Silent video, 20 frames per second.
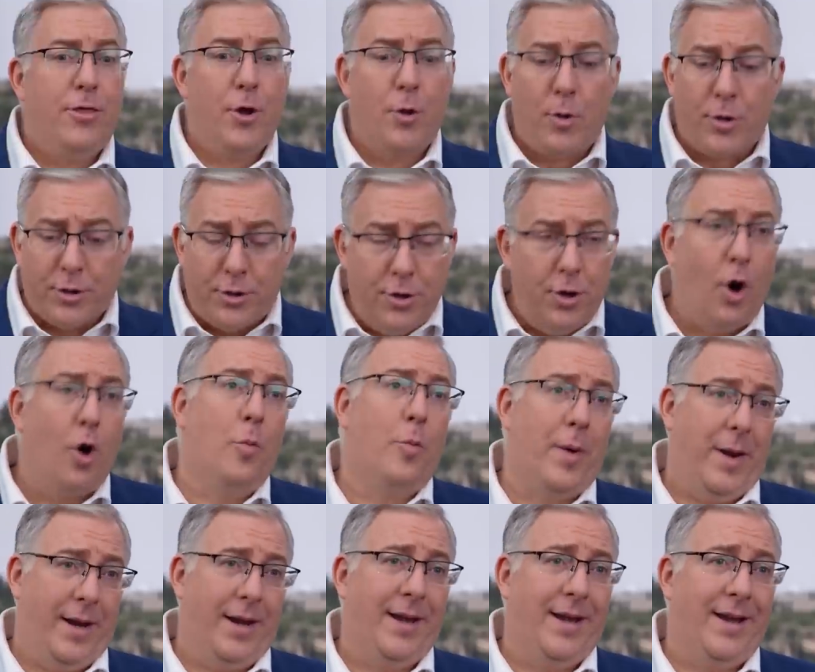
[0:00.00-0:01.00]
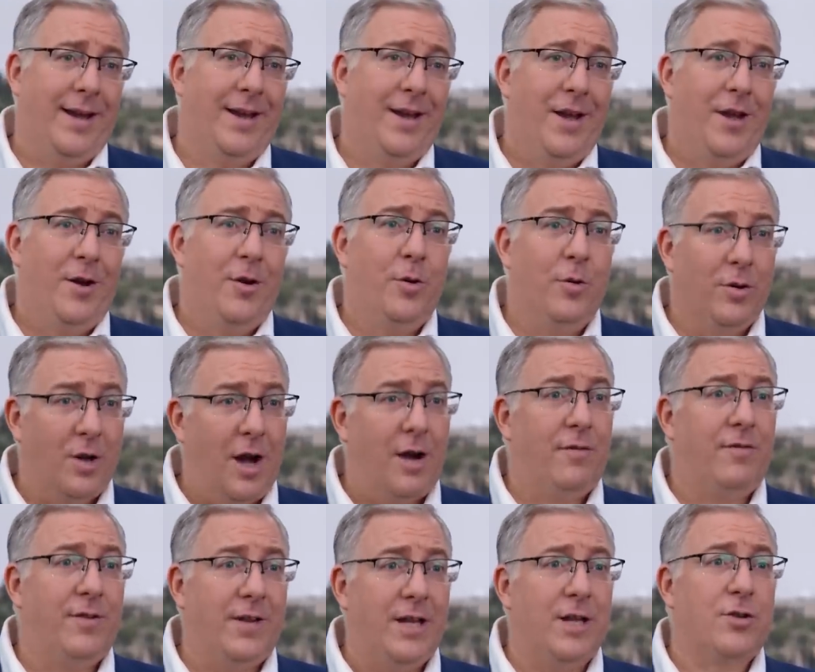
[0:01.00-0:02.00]
There was nobody who
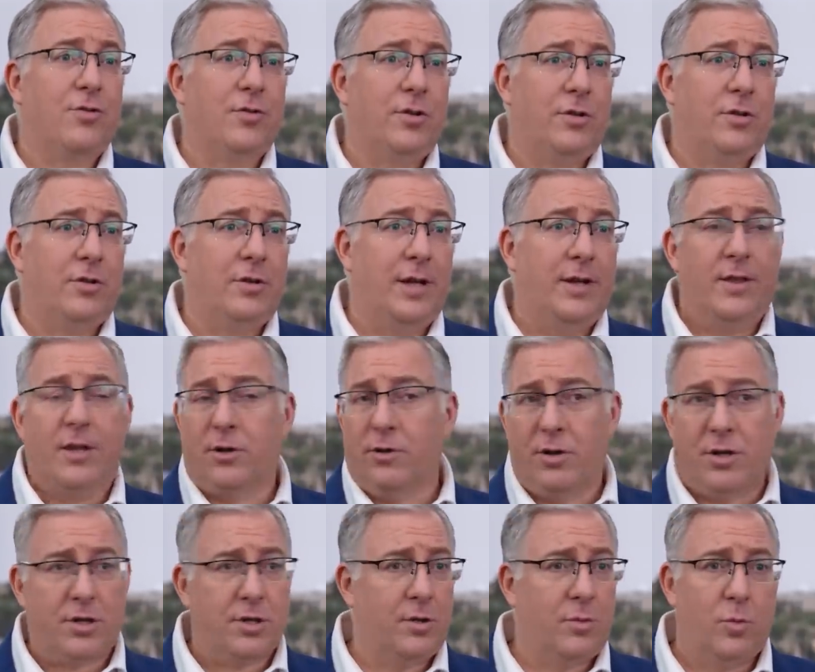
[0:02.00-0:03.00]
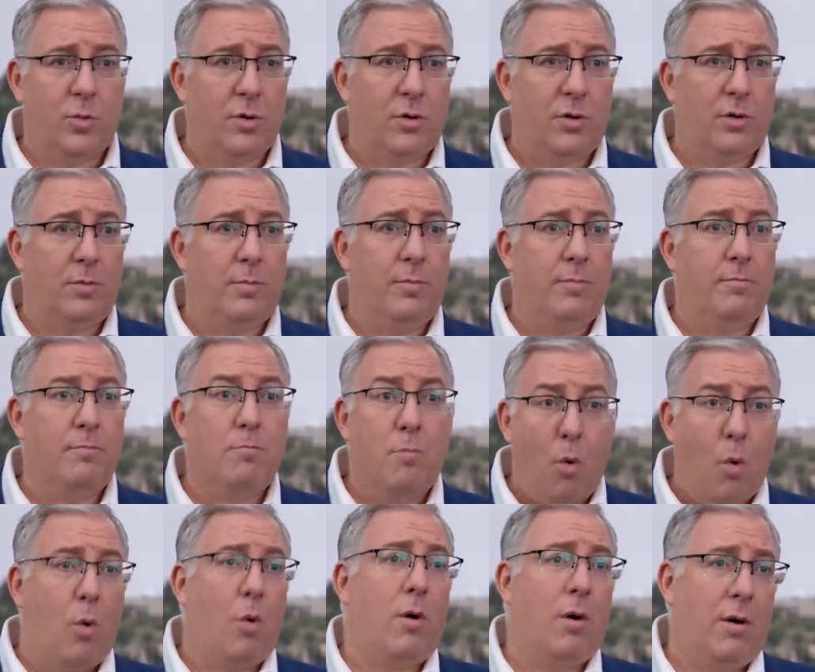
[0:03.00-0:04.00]
loved Israel in the Christian world
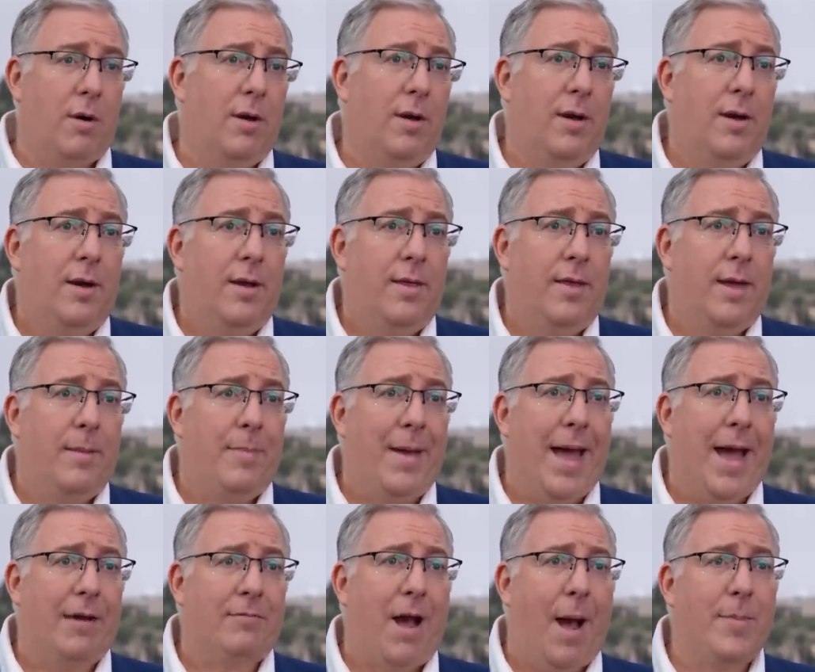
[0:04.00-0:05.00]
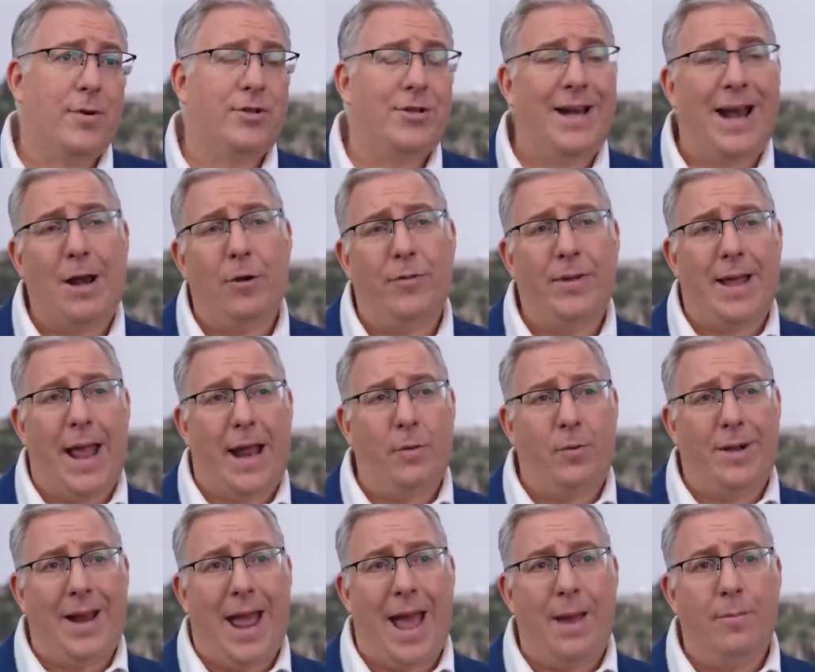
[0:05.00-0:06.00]
more than Pat Robertson. I don't think
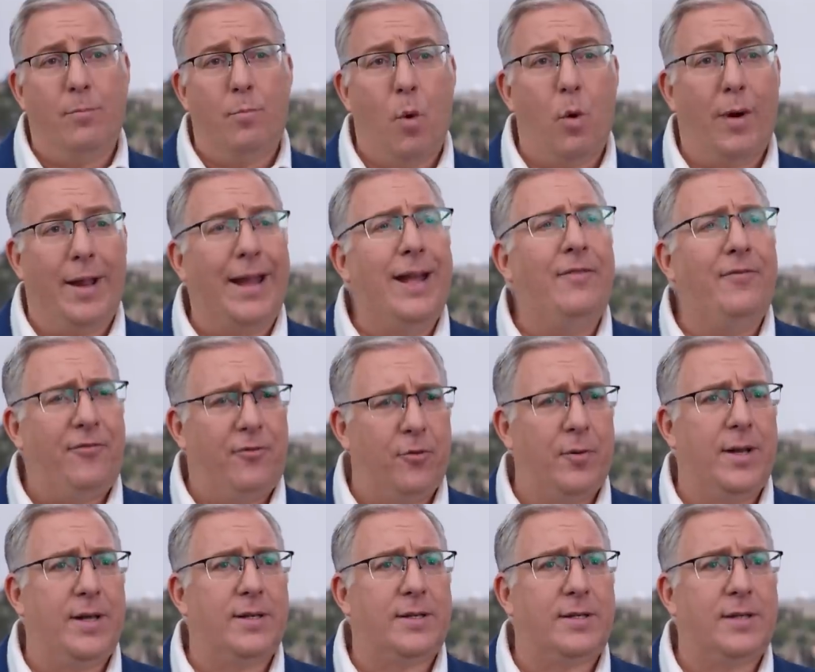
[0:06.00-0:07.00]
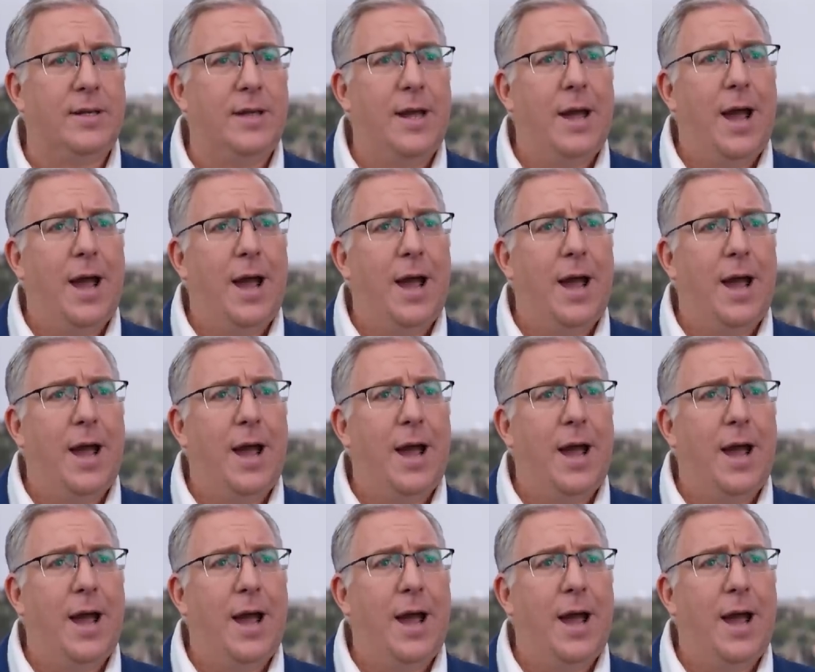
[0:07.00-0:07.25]
anyone had more influence